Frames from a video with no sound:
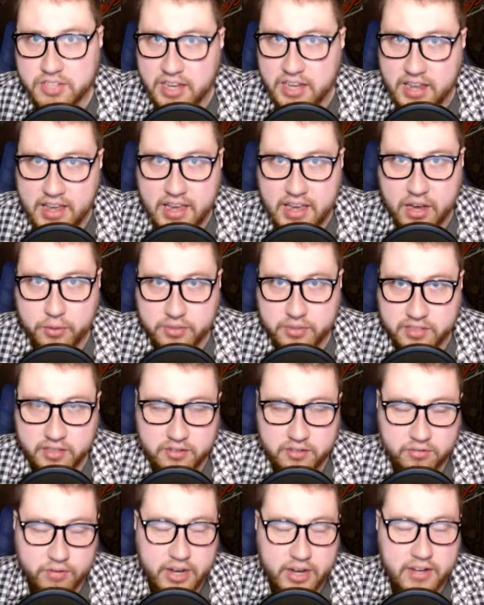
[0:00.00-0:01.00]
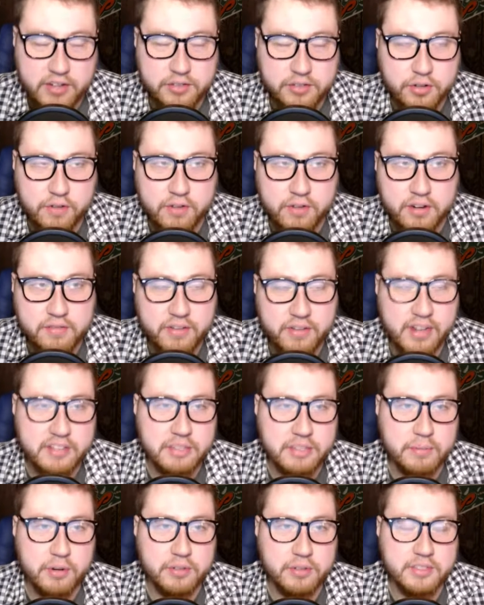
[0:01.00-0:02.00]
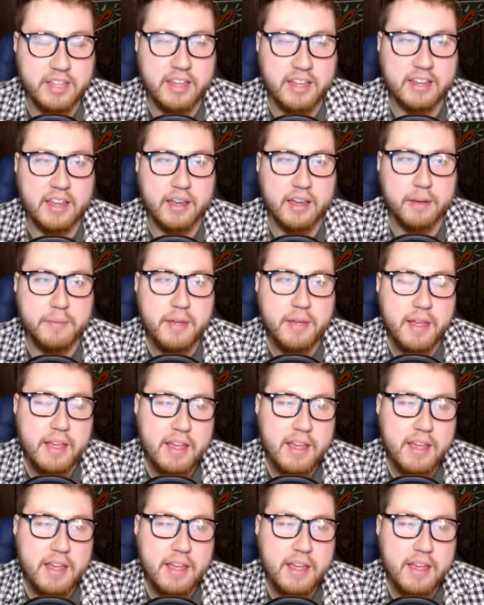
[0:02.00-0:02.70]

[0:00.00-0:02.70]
now with the other rankers over on fantasypros.com.